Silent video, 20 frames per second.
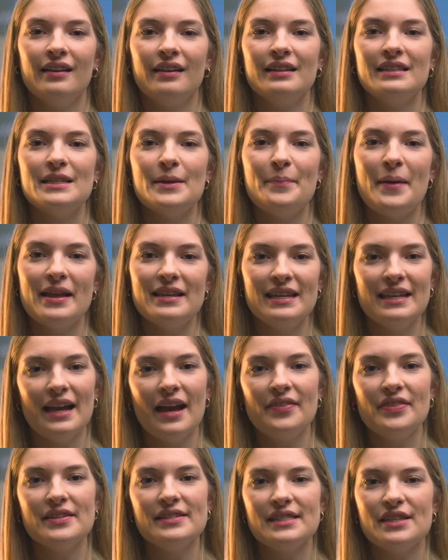Depending
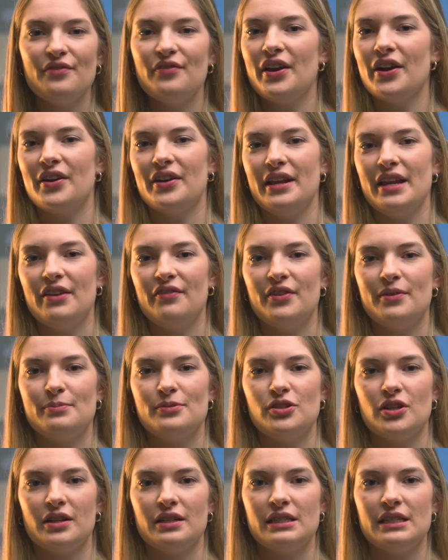on the severity of
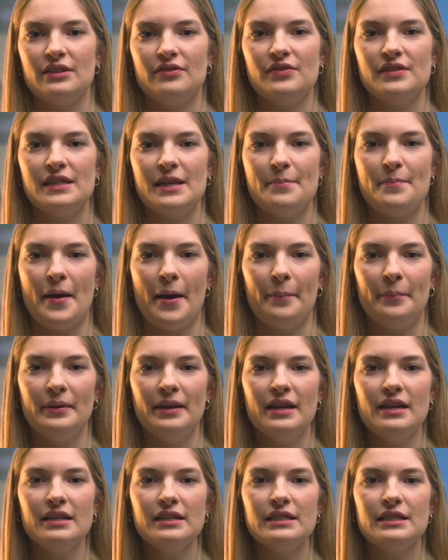obstructive sleep
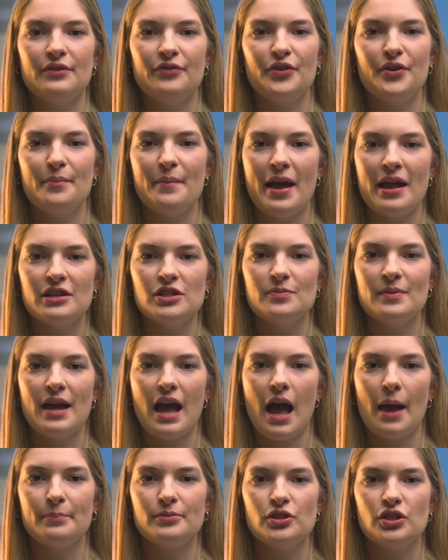apnea, different management
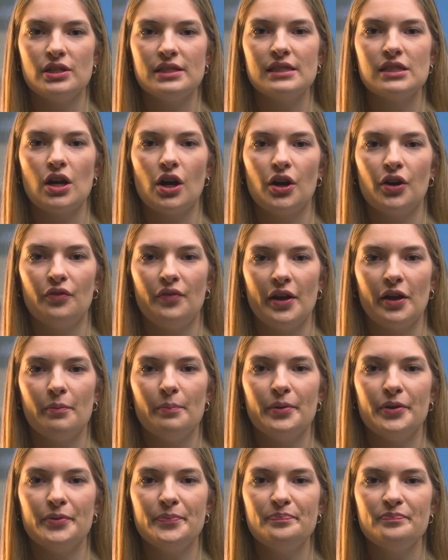options are
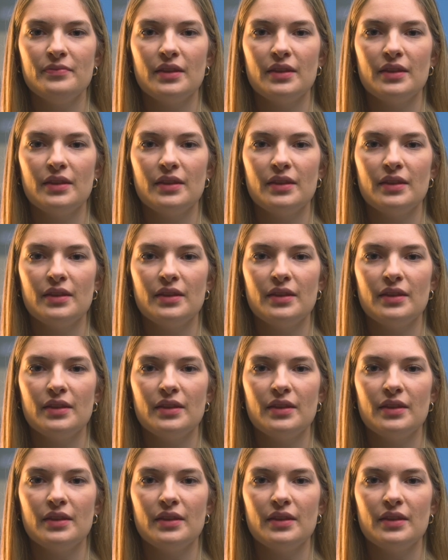available.